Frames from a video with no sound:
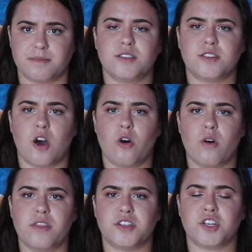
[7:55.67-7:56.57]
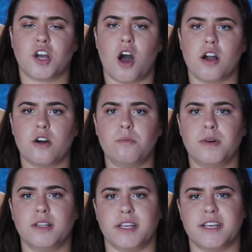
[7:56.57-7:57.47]
So the Chicago
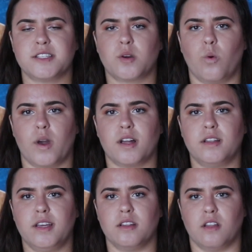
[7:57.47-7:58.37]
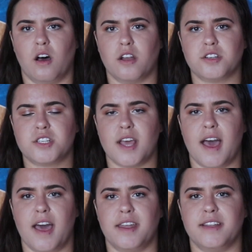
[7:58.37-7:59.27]
police quickly launched
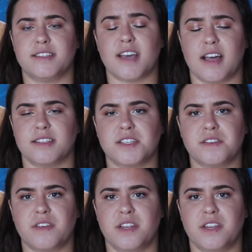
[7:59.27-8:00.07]
an intensive